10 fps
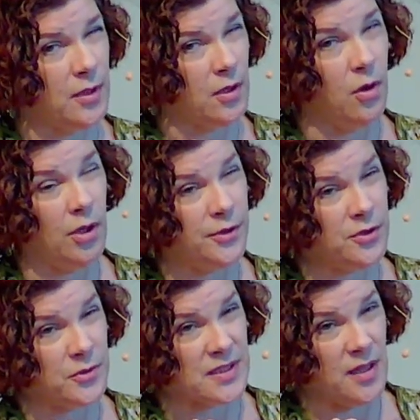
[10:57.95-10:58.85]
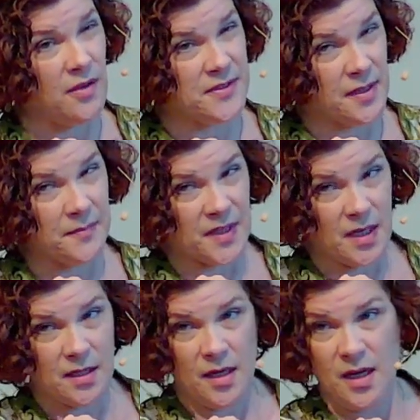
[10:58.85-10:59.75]
all you do is love
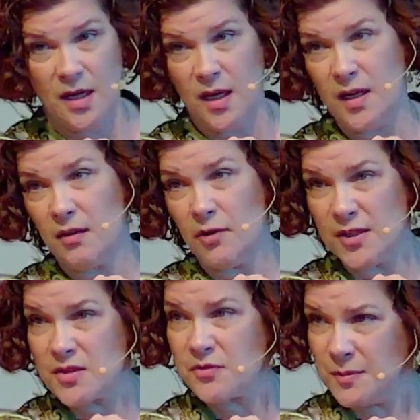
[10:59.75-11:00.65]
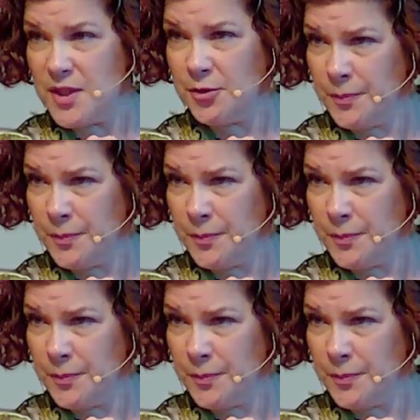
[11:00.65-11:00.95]
something and it runs from you.